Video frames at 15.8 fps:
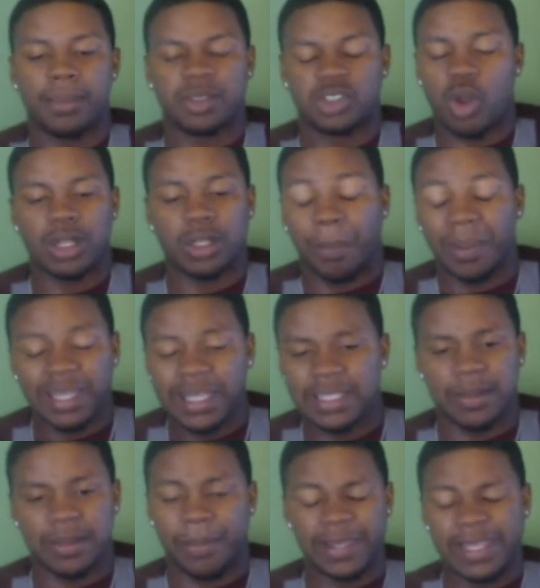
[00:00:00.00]
start the
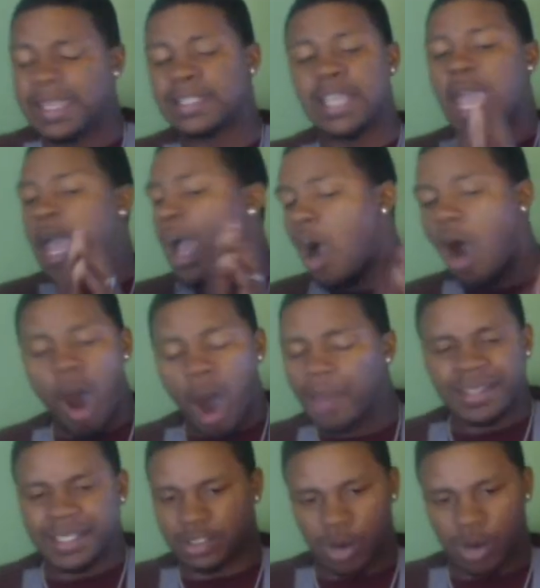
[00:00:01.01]
police,
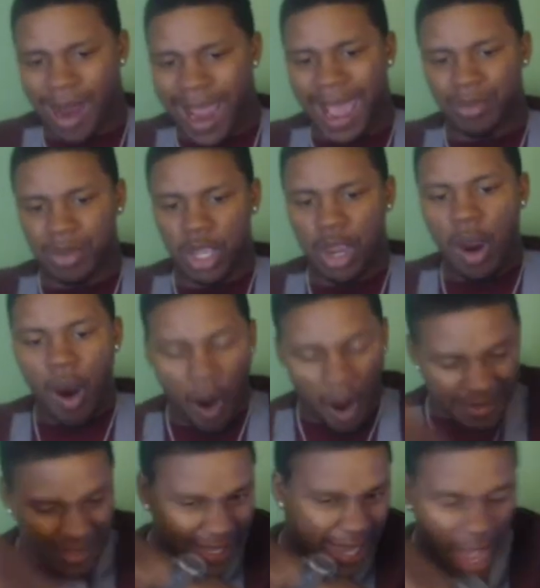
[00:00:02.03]
all this crap
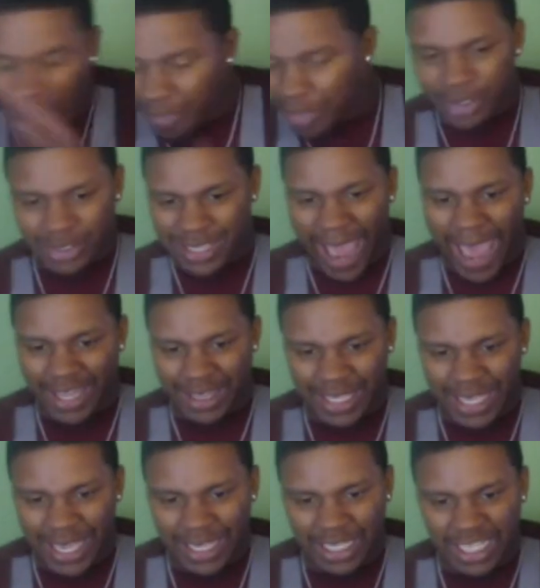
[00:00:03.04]
are the other side of
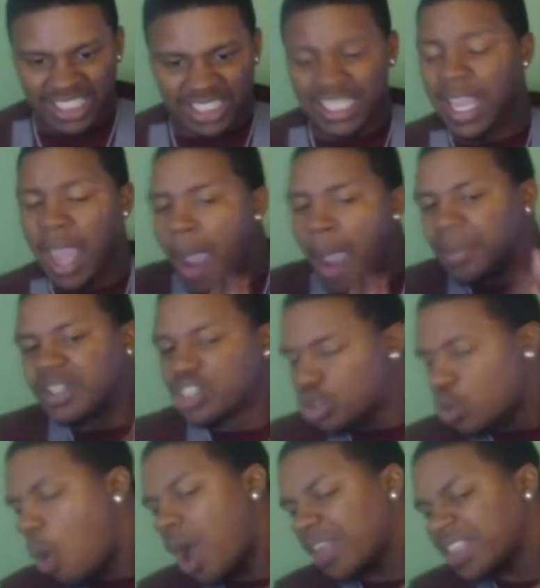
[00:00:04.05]
the idiocy. But
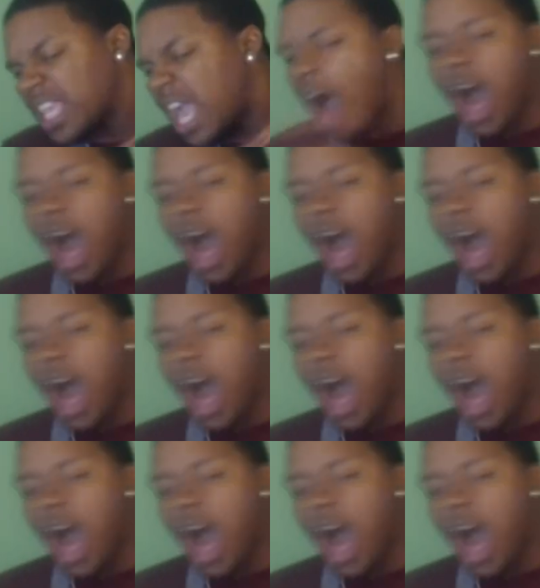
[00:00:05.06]
you are the